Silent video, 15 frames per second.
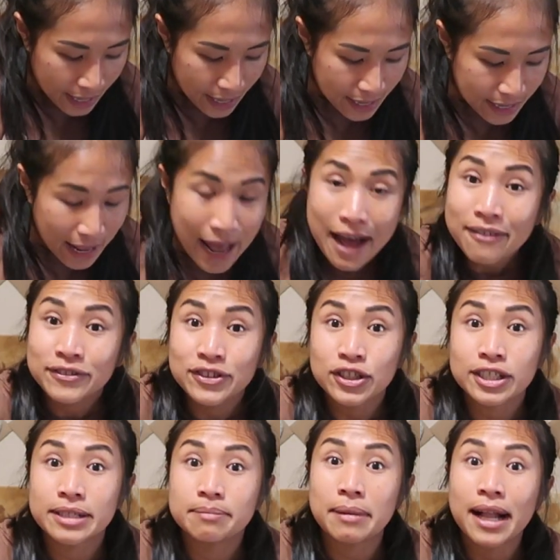And
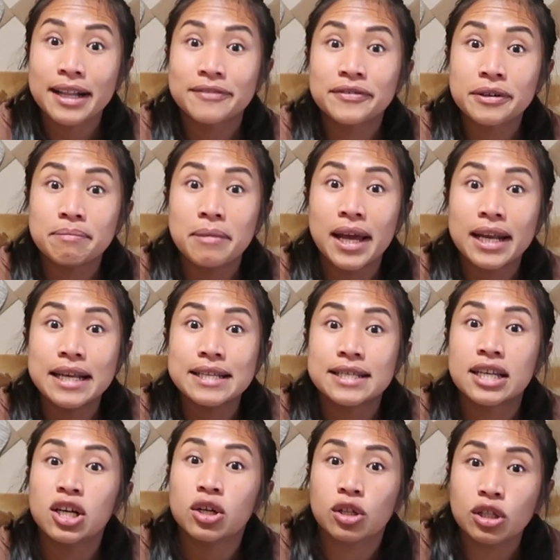after the bulk ferment
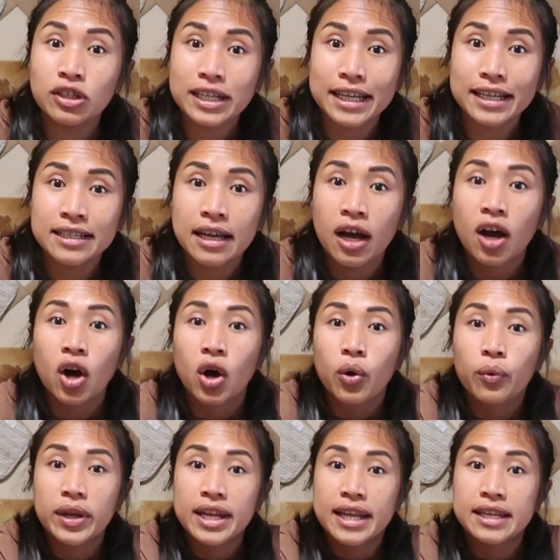is concluded,
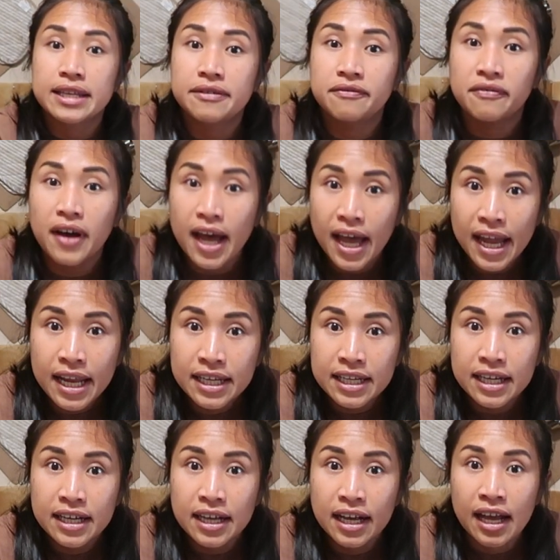we then divide
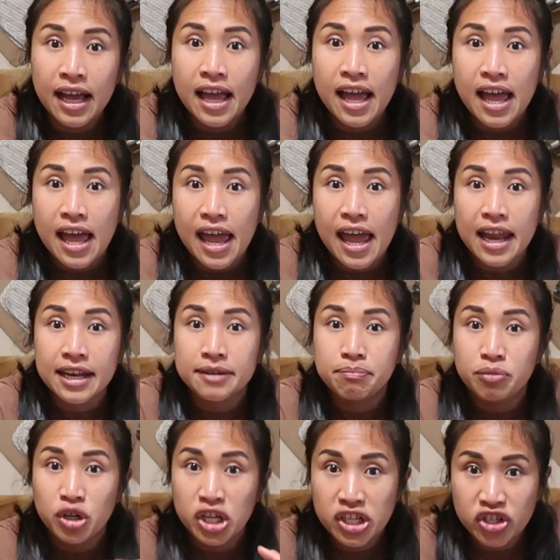
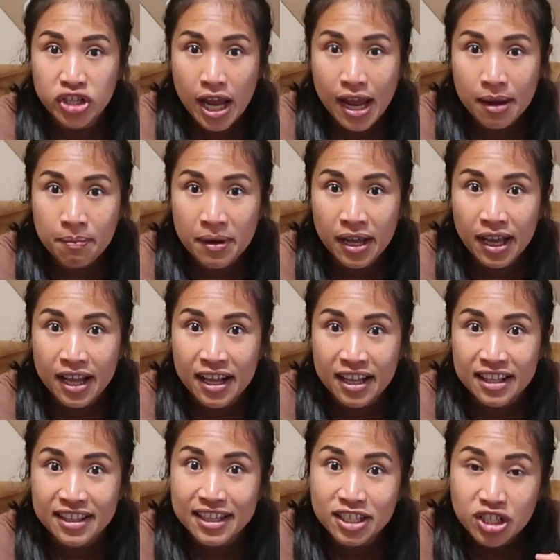and pre-shape
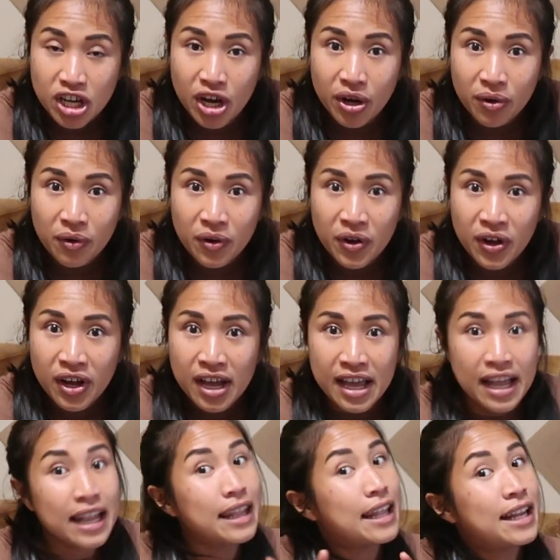the dough,
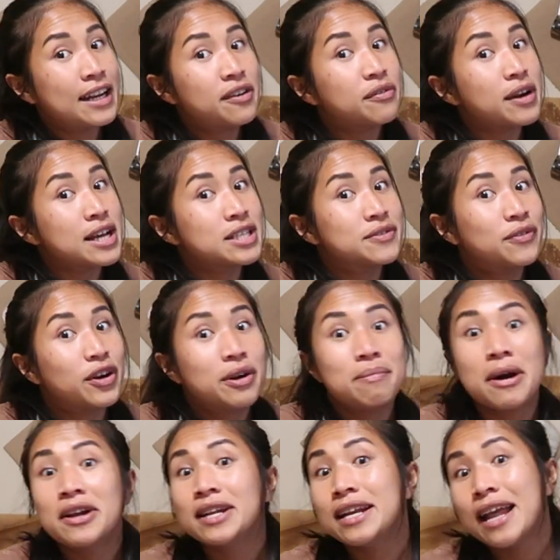let it rest for
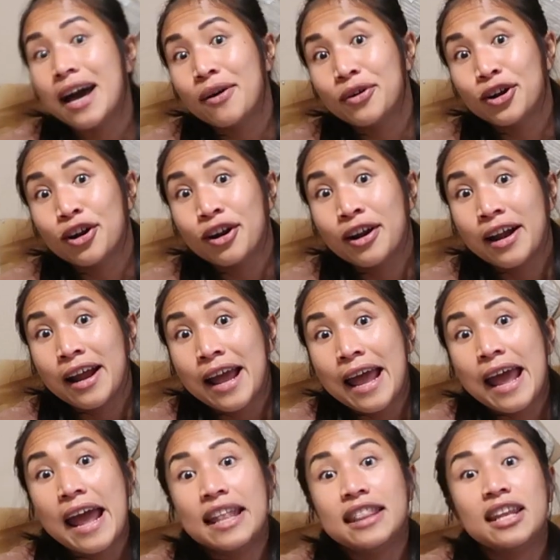about an hour,
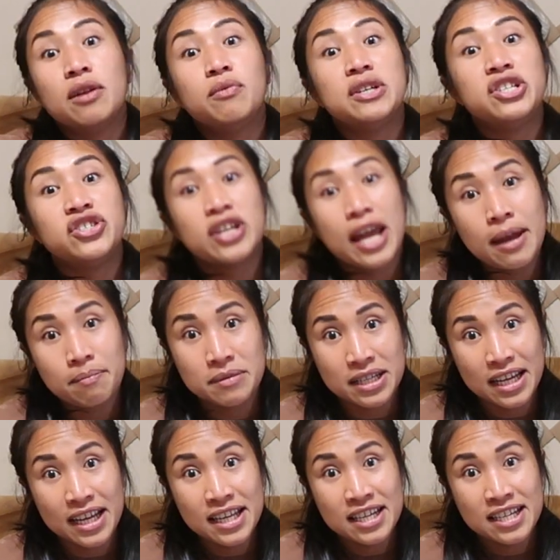and then we shaped
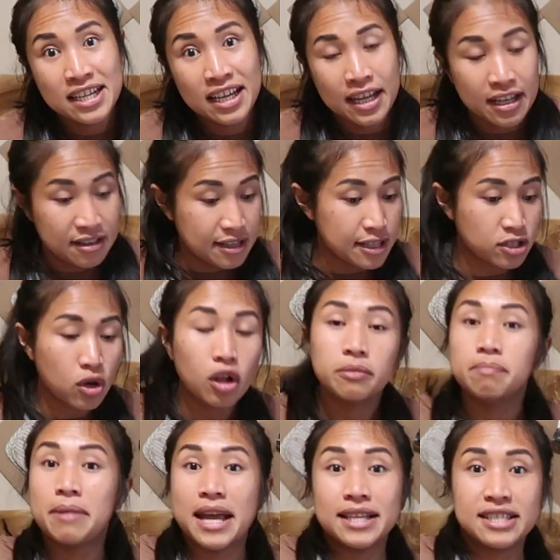it. That's
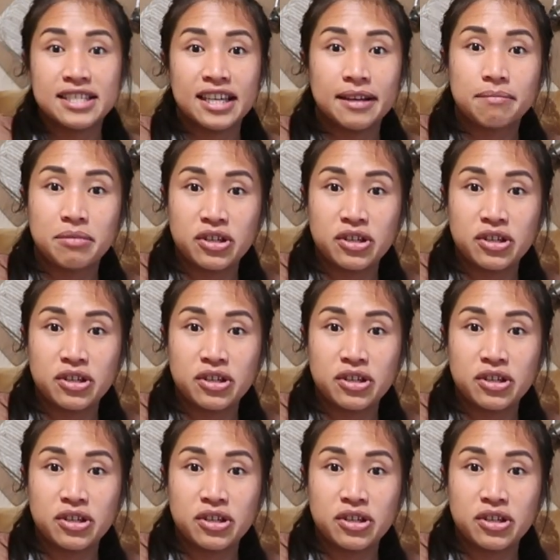called benching.